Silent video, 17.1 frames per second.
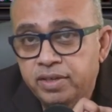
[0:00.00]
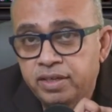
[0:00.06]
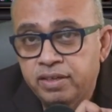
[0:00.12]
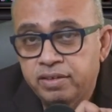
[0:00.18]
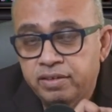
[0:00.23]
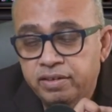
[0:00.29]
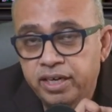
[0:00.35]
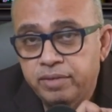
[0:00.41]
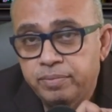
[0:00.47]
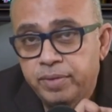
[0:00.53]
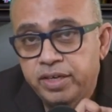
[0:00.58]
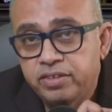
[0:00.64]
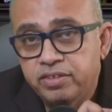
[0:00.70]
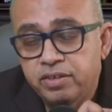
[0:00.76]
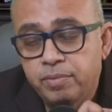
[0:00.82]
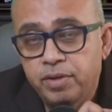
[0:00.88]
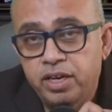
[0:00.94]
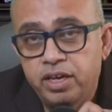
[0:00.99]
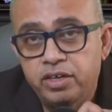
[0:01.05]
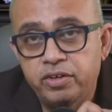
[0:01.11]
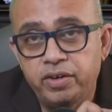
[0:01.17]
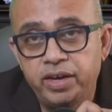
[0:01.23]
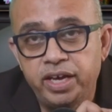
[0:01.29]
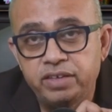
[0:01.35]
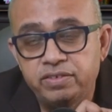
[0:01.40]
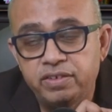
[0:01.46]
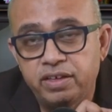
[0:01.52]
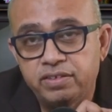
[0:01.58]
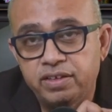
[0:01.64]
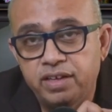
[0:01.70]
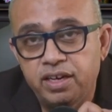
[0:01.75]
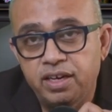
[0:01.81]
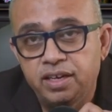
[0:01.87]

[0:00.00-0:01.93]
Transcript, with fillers: uh, treatments similar to Exacel.